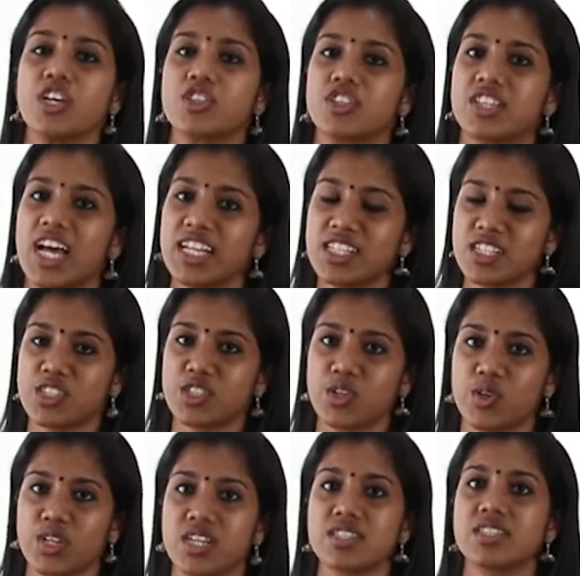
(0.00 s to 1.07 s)
So that is
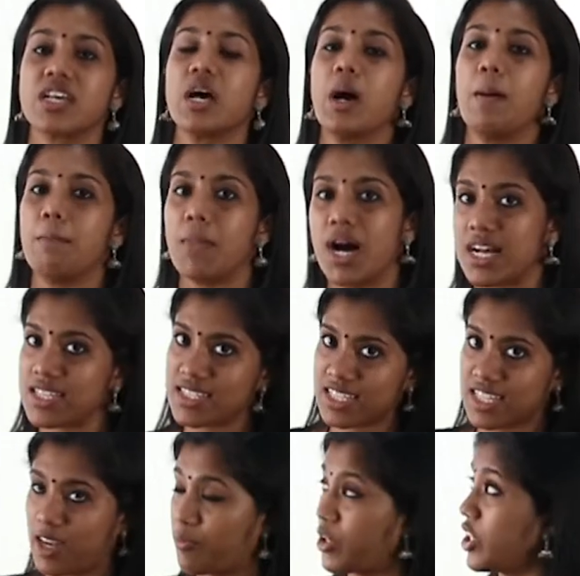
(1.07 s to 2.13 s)
known as mass
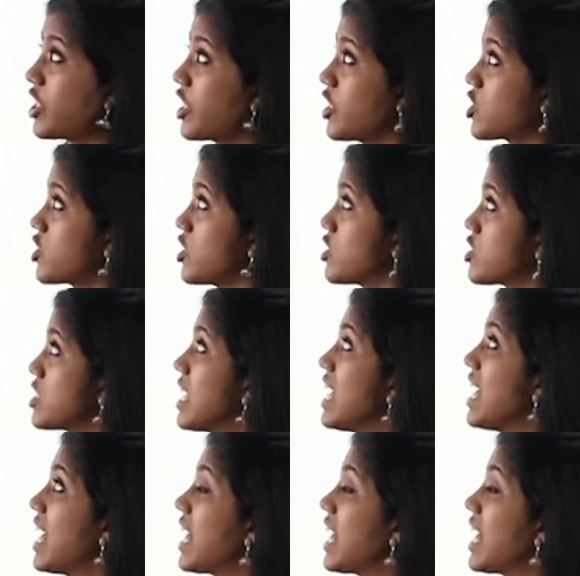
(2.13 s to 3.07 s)
communications.